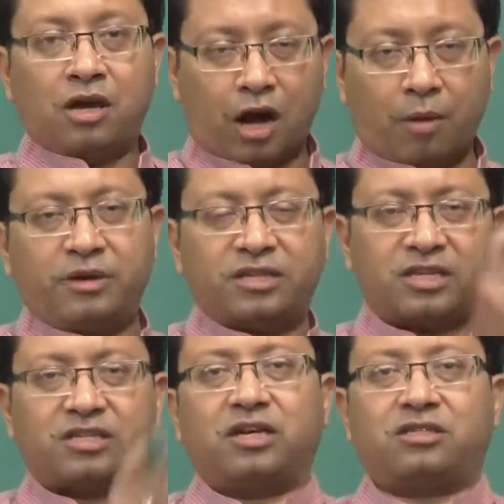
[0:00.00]
how many
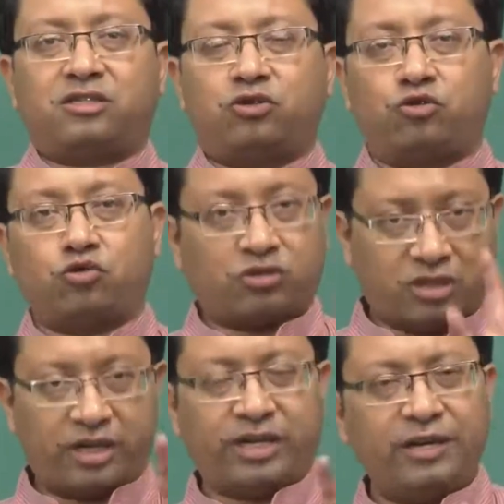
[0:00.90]
such chunks you took?
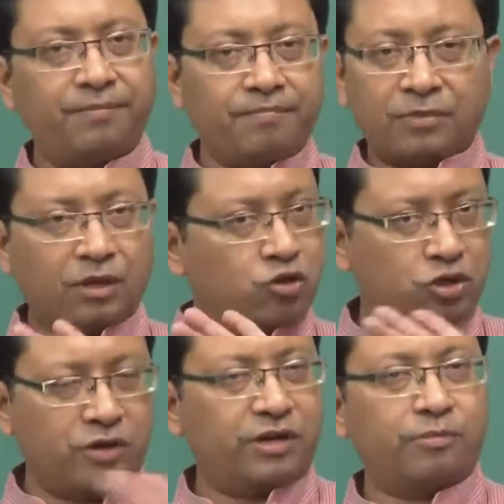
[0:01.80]
30. So,
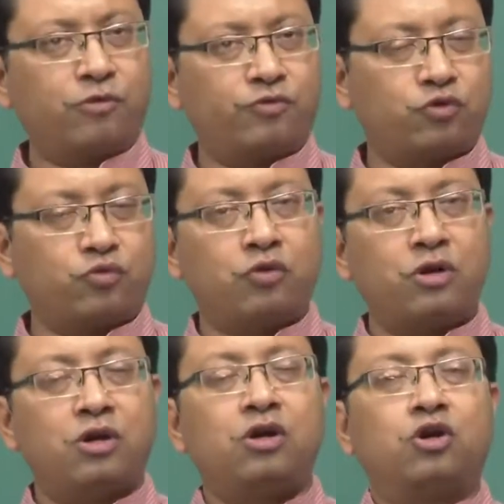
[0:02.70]
you remove 2,
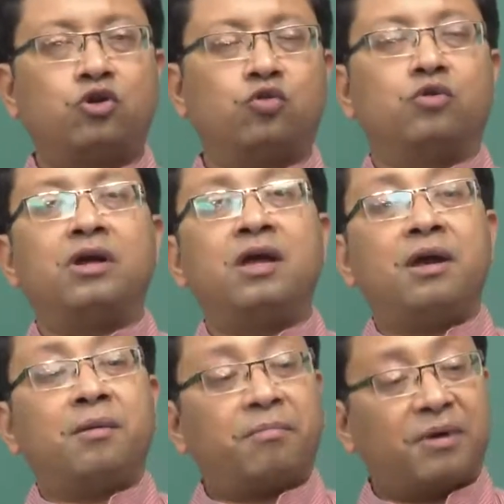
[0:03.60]

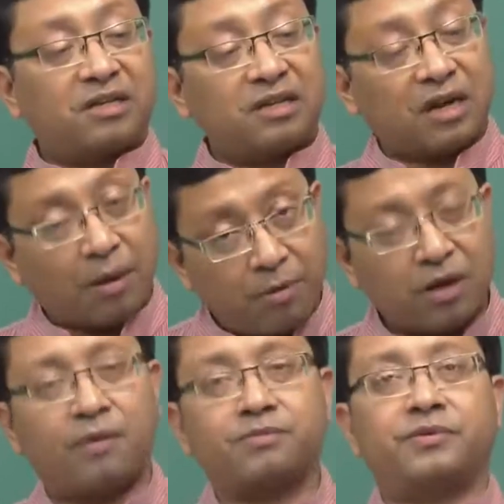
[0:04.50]
but the number
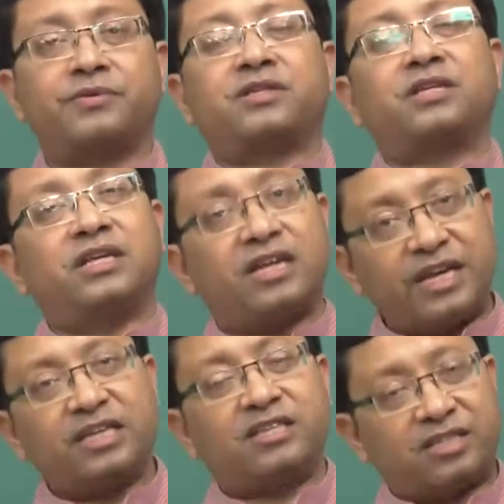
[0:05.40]
of observation in
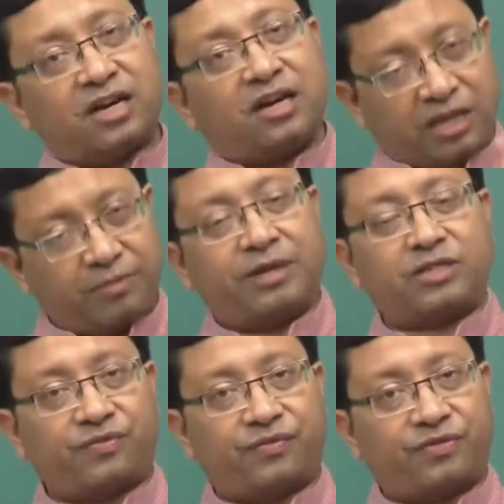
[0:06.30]
each chunk
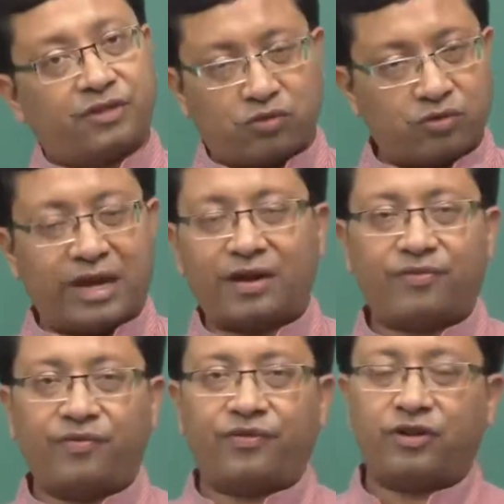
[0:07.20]
remains 50. So, that
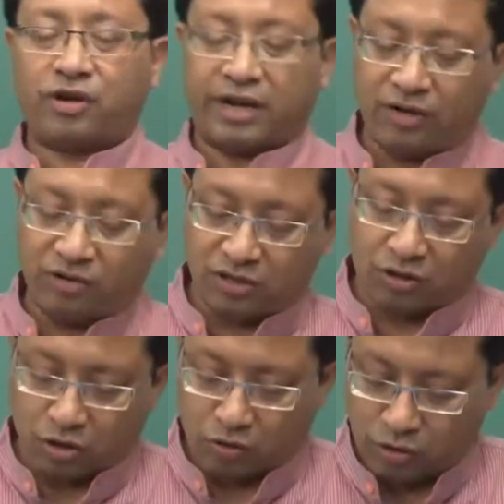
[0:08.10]
50 or n is
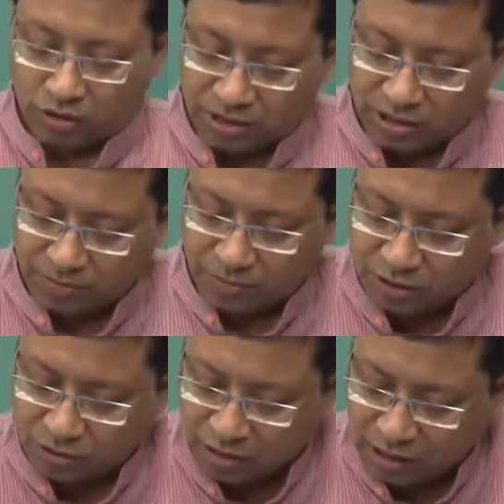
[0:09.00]
not going to change.
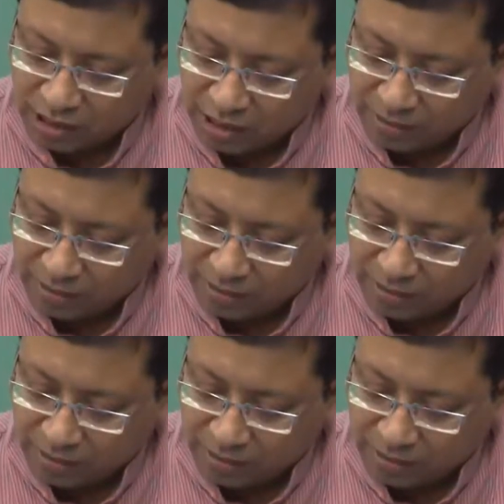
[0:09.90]
Based on that, I